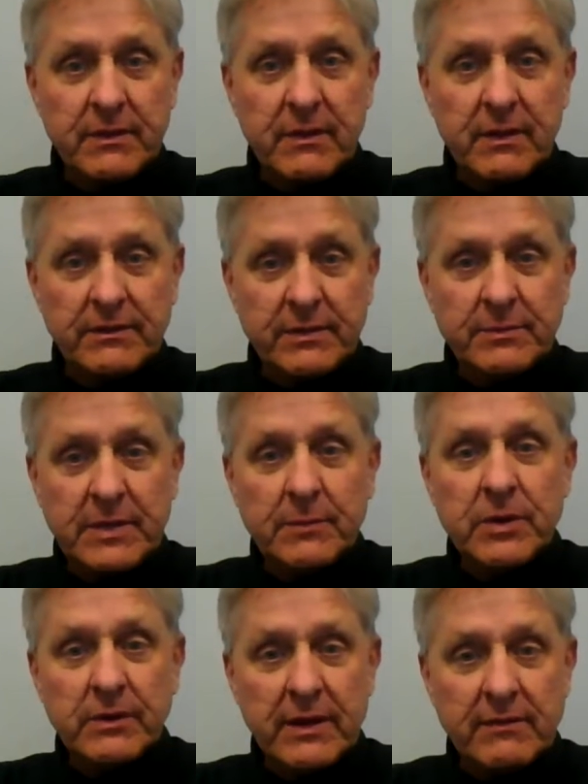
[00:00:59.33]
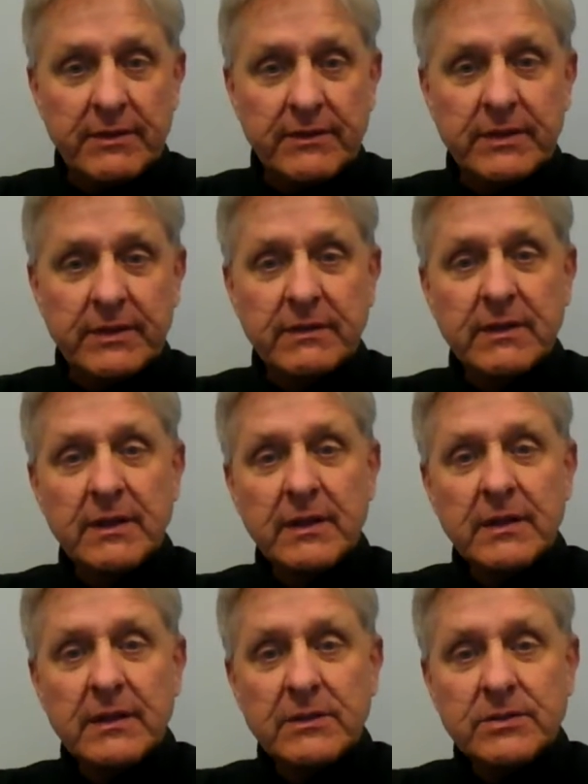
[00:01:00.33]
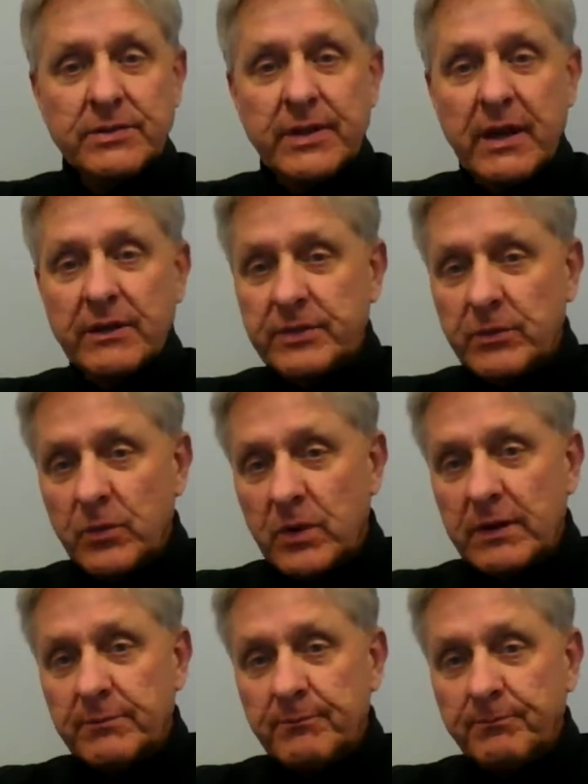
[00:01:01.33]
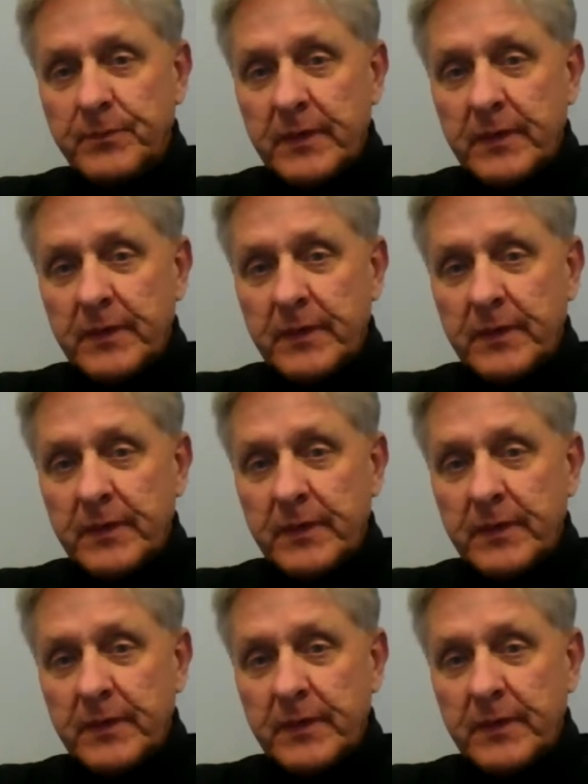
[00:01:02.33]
on September 11th in 2001.